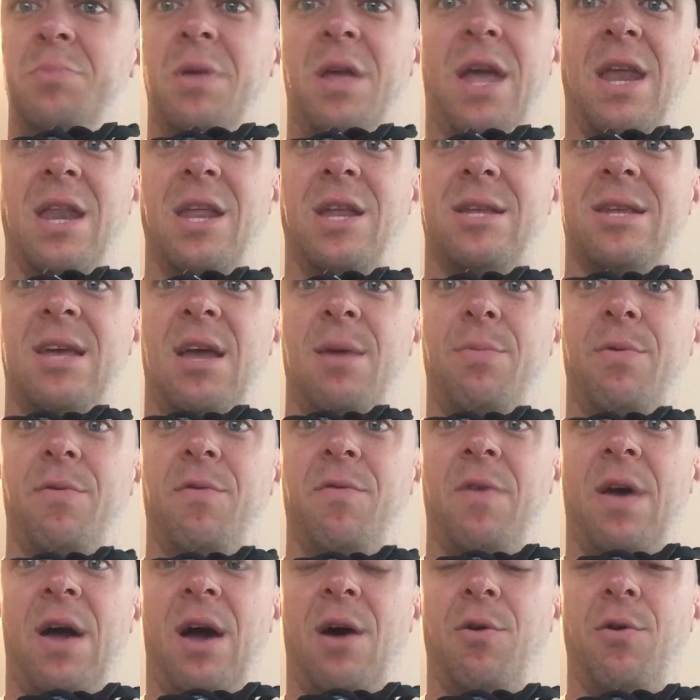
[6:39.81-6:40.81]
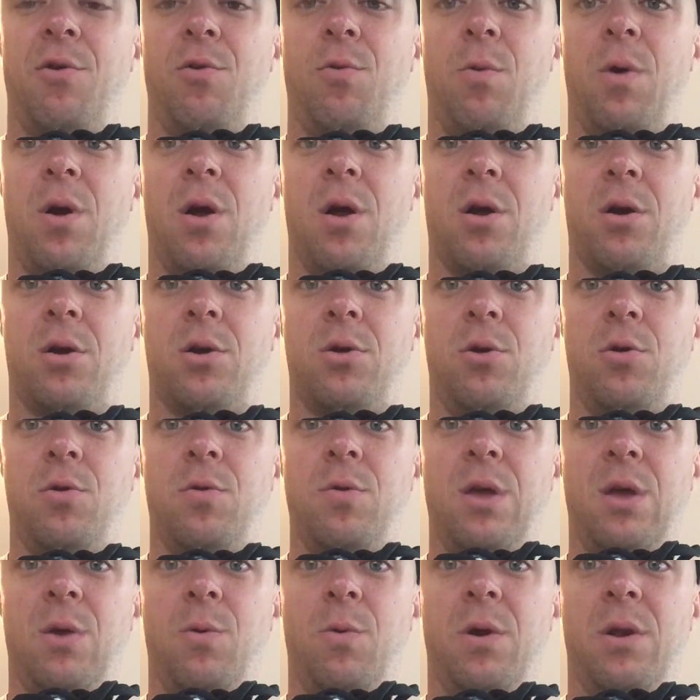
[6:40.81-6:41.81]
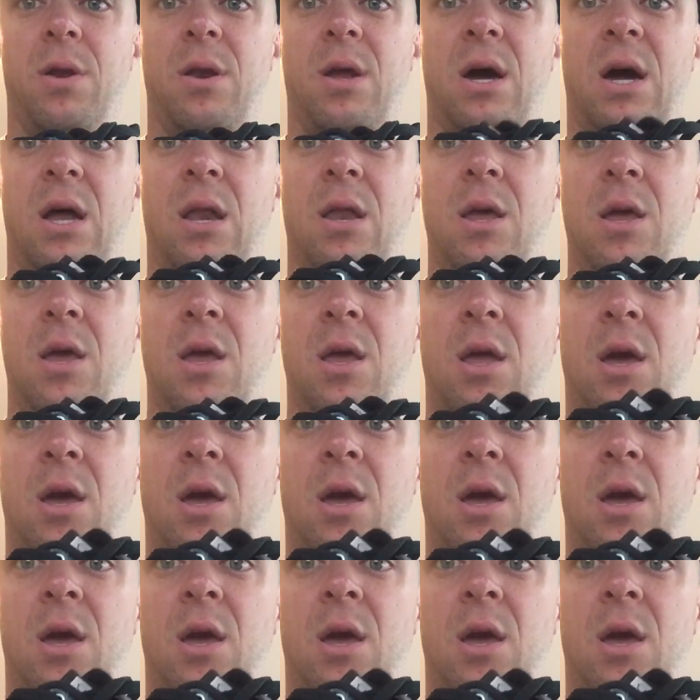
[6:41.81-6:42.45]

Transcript: any type of outerwear, clothing, whatnot.